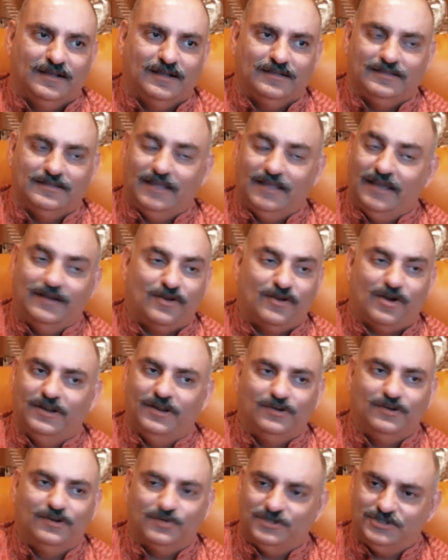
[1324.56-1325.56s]
they are not
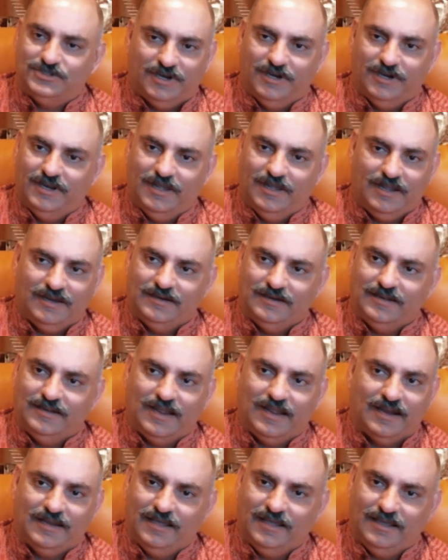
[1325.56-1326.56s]
interested in
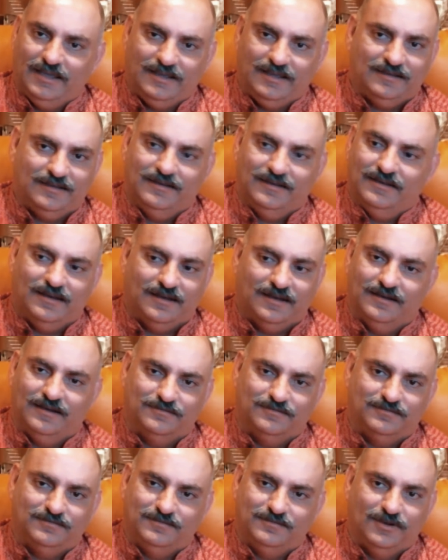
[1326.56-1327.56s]
getting
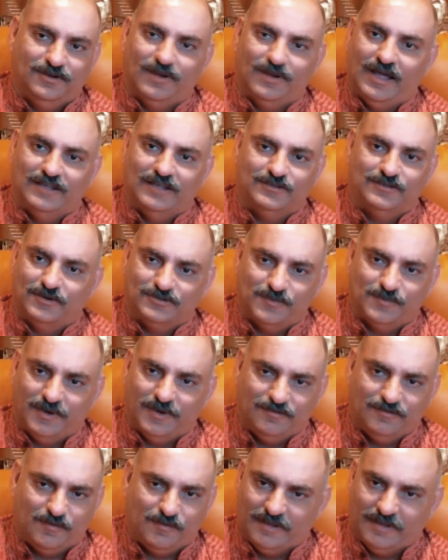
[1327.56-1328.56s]
large amounts of
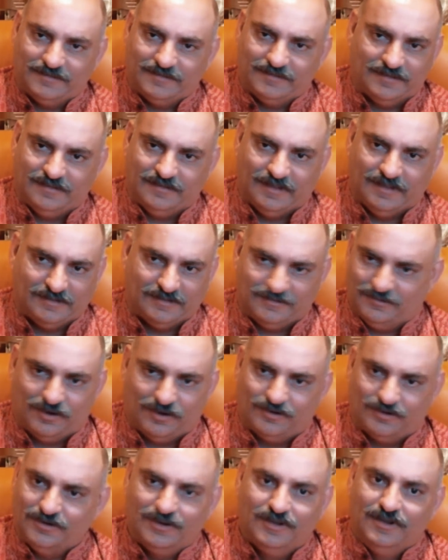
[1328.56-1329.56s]
money from us and such. It's
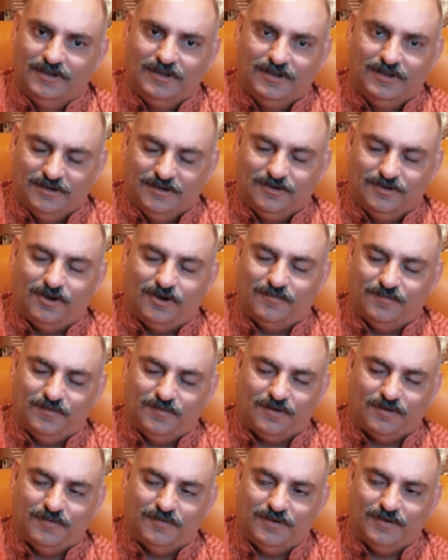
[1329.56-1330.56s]

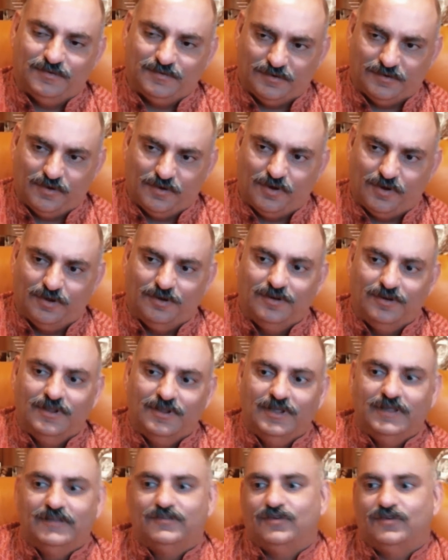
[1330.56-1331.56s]
not of interest at all.
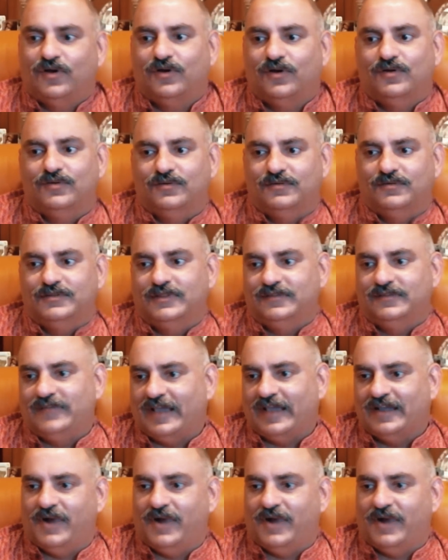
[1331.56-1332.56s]
So the
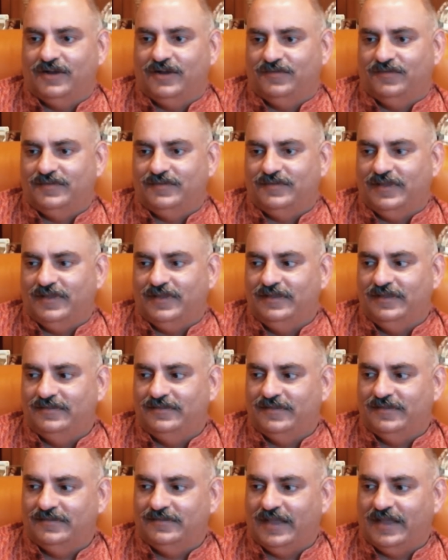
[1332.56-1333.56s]
second part of it
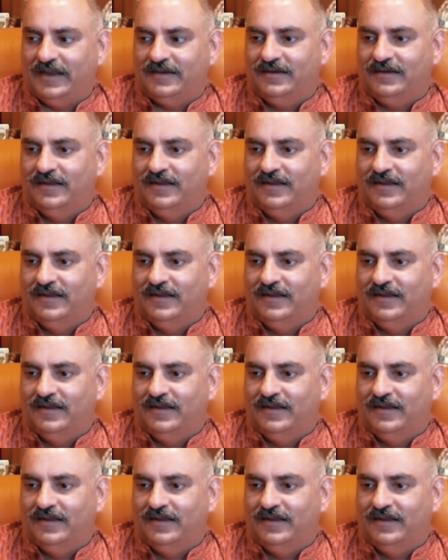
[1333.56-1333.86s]
is that